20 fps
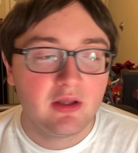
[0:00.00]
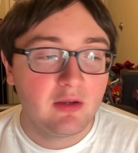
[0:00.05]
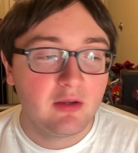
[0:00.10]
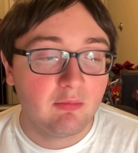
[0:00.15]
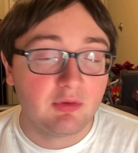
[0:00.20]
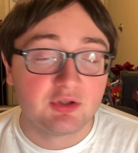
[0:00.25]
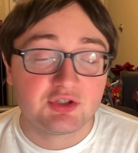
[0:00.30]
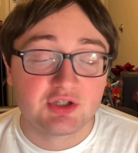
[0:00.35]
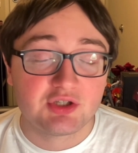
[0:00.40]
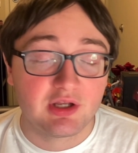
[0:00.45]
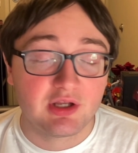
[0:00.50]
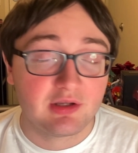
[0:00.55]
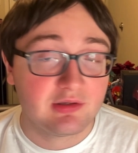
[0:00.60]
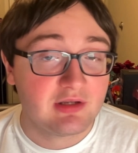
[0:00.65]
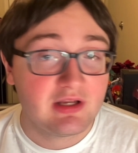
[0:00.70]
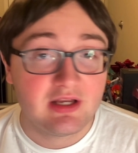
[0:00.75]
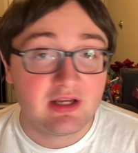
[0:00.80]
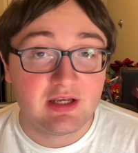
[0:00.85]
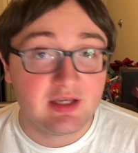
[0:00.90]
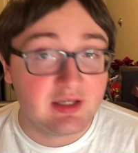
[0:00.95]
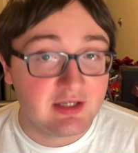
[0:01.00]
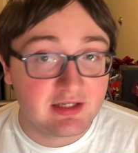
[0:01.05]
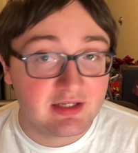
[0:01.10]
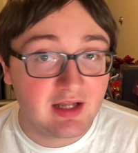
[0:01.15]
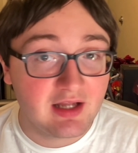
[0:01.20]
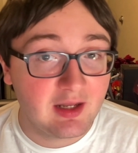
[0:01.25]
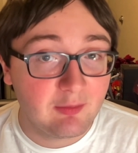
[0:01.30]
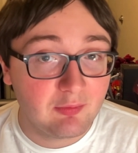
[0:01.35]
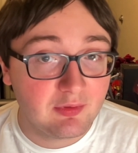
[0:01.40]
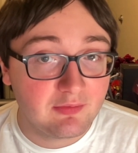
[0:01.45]
which uh, did
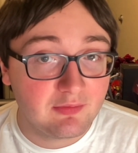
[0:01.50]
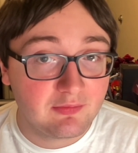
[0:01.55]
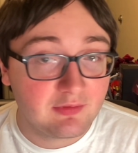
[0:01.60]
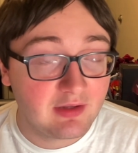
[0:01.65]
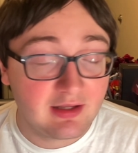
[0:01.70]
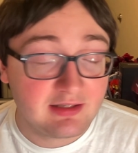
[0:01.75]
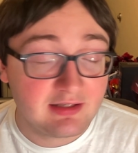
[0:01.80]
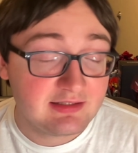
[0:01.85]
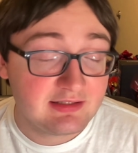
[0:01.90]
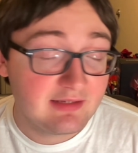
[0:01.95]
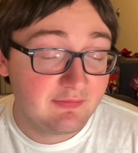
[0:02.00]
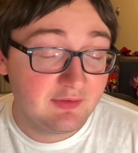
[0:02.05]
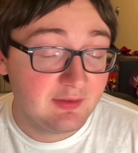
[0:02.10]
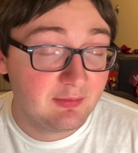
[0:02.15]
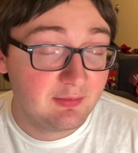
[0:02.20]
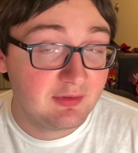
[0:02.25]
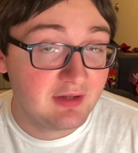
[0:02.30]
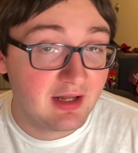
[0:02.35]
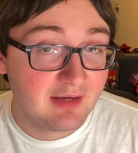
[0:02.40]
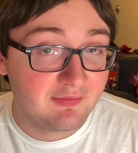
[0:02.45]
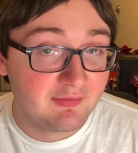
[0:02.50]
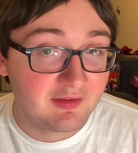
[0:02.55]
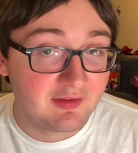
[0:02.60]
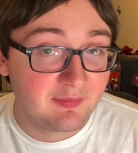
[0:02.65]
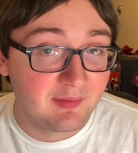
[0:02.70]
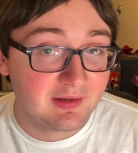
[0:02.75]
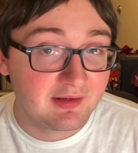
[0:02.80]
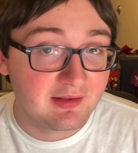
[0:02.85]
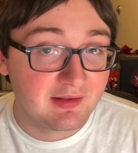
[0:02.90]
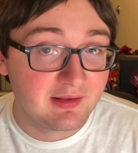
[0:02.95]
not I definitely would not have
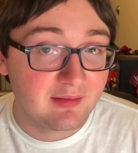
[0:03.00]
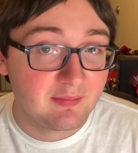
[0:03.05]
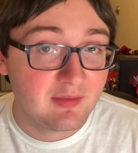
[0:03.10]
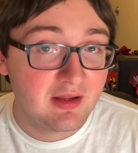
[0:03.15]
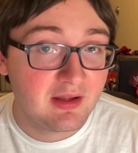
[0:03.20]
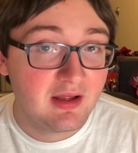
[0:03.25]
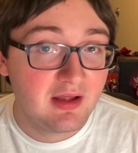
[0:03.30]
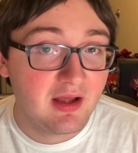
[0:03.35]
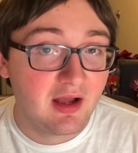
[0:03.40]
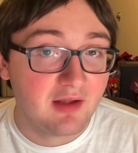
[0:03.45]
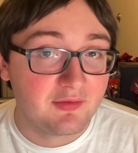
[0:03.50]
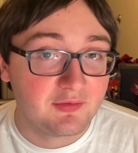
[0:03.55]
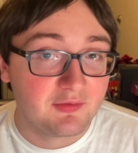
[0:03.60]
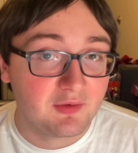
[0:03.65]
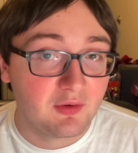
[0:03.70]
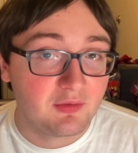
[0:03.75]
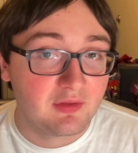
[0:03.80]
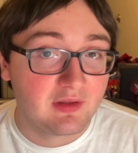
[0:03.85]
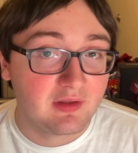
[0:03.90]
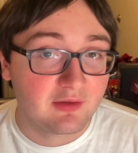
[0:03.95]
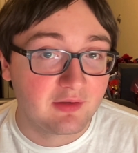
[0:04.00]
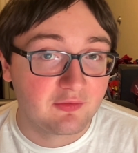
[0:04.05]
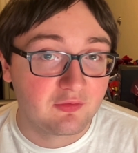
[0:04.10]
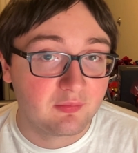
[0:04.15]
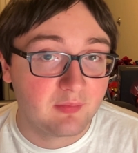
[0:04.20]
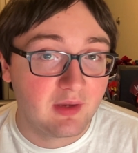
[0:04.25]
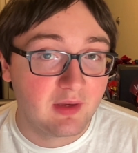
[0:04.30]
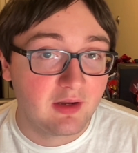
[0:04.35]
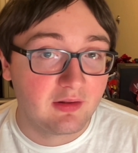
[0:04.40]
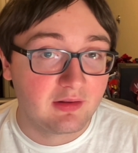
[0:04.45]
expected them uh, to go that
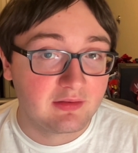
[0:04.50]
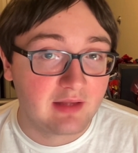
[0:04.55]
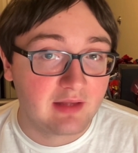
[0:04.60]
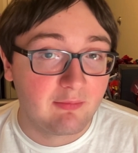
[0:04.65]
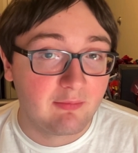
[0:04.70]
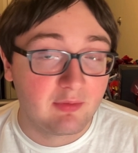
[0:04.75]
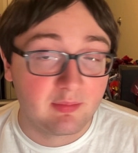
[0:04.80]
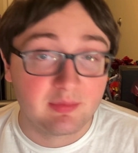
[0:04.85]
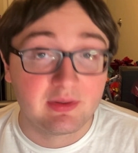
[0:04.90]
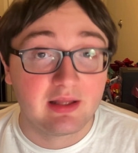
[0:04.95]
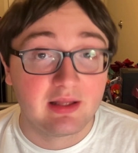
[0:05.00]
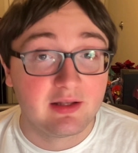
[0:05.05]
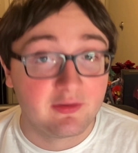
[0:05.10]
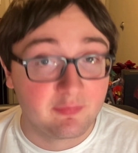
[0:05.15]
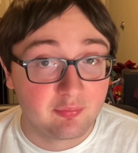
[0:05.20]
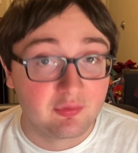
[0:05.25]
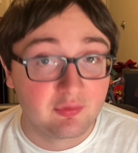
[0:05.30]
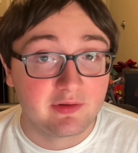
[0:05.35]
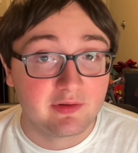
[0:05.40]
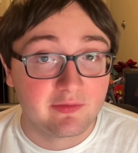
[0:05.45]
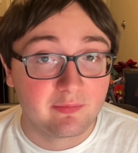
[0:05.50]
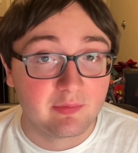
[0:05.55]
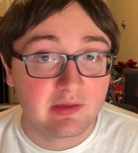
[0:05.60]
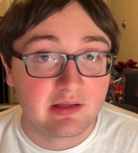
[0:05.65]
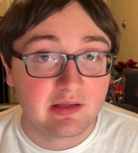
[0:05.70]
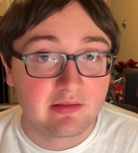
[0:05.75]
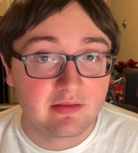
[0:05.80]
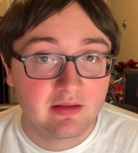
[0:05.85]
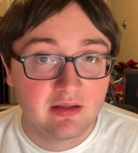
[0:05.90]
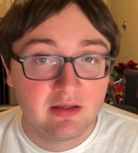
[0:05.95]
extra mile on that one, but that is pretty
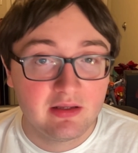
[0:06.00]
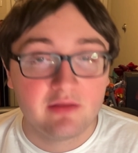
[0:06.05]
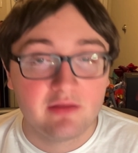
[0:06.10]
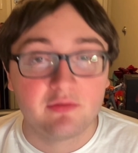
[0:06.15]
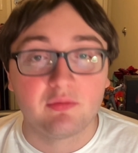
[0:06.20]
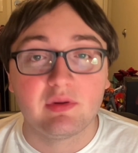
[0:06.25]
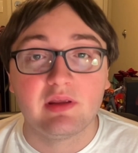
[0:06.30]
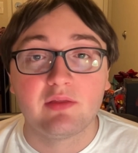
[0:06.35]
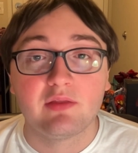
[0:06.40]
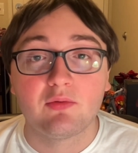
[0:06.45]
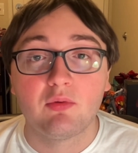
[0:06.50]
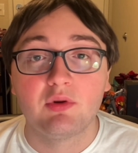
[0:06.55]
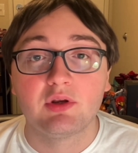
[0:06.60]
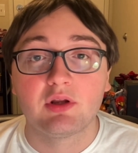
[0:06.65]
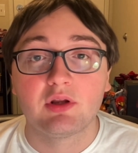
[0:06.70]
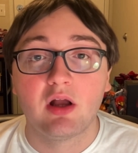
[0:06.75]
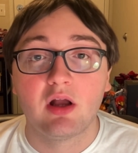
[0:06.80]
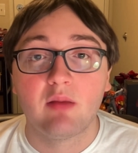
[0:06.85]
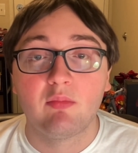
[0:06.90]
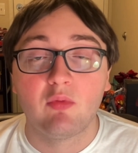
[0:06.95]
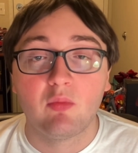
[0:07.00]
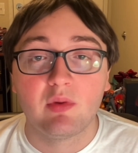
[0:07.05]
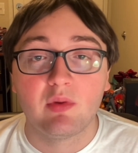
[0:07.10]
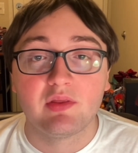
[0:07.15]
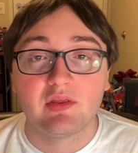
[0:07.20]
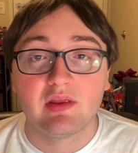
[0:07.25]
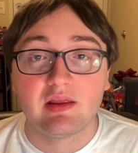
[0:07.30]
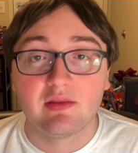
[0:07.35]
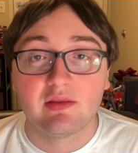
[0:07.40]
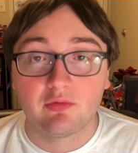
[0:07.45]
sweet. So he's going to come
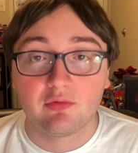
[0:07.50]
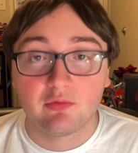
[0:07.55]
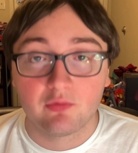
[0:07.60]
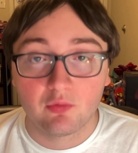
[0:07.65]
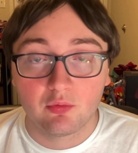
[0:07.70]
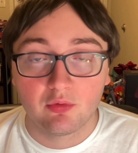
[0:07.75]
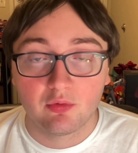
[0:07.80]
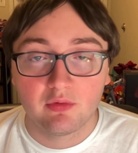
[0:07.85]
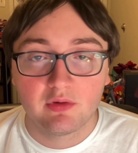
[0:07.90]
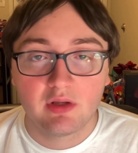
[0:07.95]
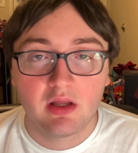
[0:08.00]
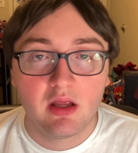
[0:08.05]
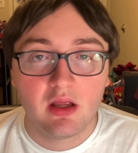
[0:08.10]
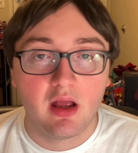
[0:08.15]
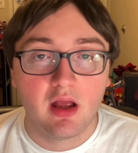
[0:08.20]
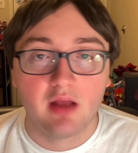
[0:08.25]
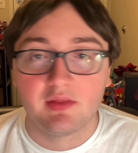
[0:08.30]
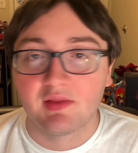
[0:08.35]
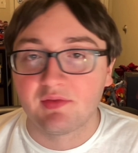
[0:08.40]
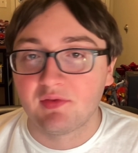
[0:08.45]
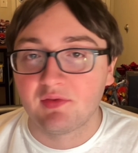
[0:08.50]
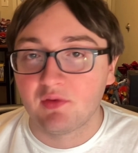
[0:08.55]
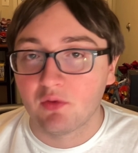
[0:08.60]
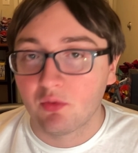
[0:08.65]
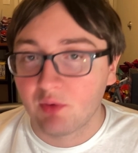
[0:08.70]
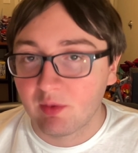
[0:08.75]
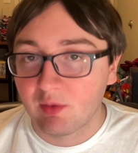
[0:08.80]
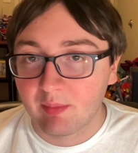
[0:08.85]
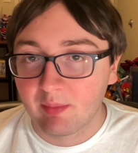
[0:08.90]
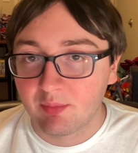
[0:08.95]
with his sword, and that's the
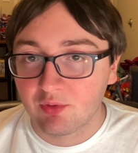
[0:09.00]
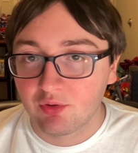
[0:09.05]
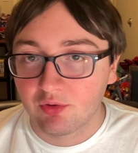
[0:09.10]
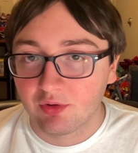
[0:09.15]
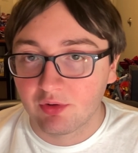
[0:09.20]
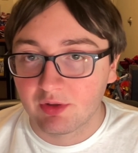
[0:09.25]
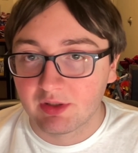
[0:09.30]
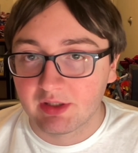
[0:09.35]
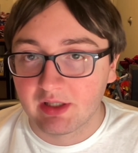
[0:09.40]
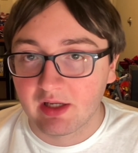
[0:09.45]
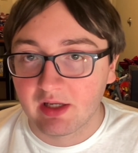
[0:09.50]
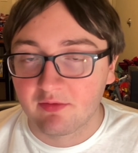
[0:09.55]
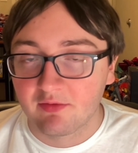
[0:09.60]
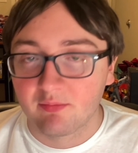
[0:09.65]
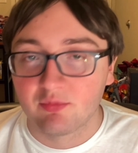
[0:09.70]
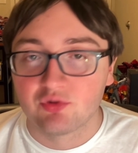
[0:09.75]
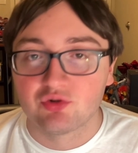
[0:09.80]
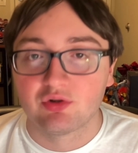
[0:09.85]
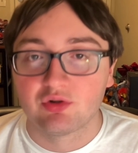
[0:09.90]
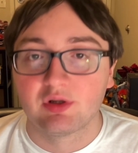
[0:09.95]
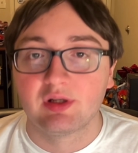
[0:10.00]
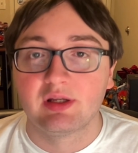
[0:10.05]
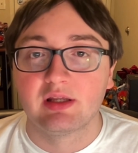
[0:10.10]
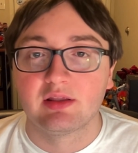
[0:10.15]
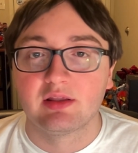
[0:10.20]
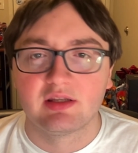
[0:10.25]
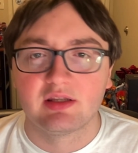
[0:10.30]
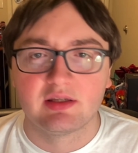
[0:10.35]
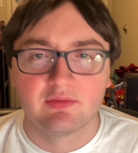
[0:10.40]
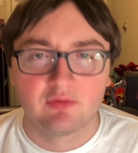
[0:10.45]
only weapon you're going to get, but you're going to
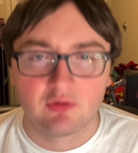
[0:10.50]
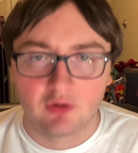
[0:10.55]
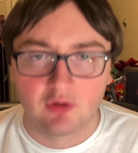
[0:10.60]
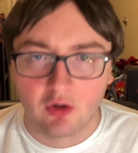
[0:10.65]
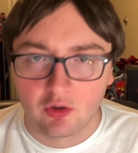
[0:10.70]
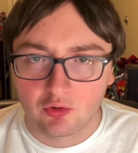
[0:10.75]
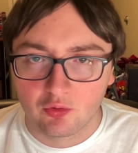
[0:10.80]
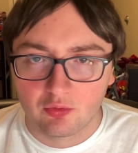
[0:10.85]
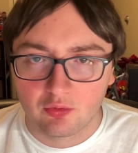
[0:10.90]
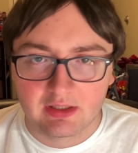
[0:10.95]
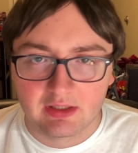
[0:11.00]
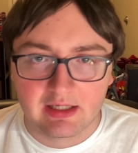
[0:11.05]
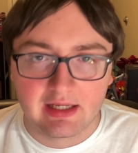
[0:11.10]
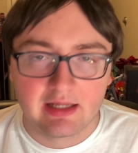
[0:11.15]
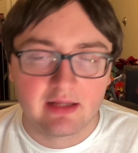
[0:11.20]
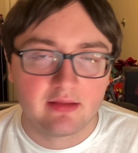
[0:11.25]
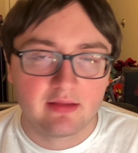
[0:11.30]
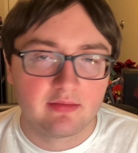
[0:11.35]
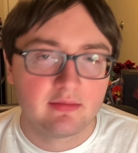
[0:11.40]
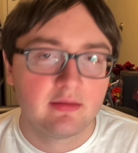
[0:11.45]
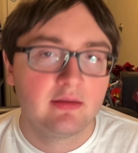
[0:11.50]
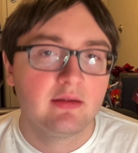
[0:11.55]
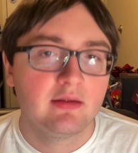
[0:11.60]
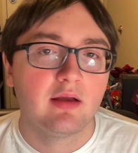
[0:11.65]
get the different card holding hands.